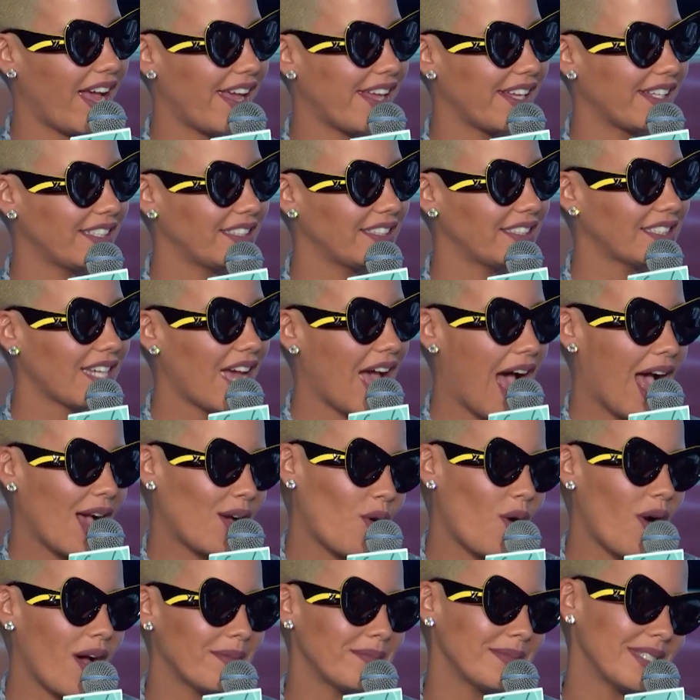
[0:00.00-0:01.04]
and I
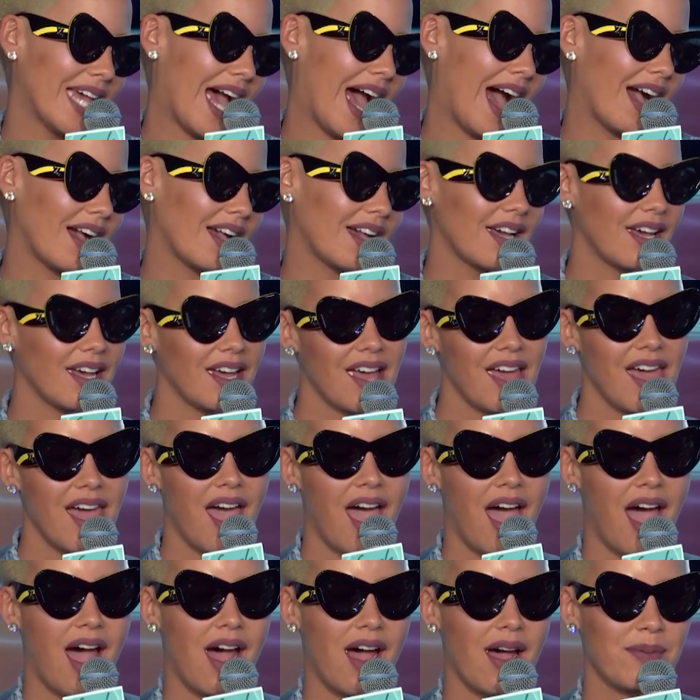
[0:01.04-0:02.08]
call him Doc
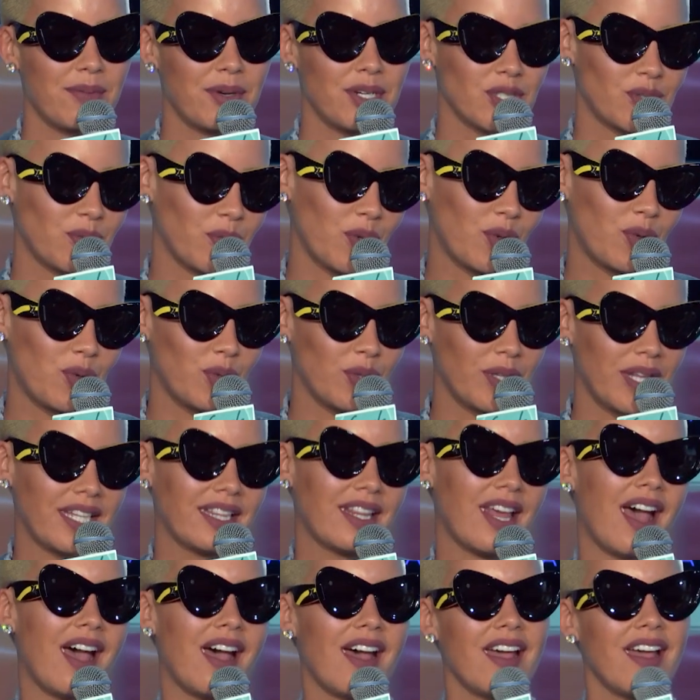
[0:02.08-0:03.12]
because um, we're cool like
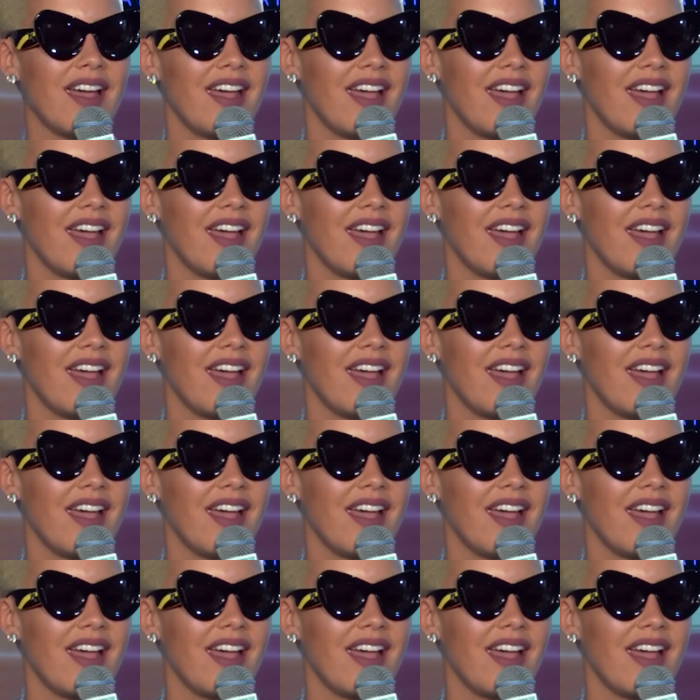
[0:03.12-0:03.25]
that.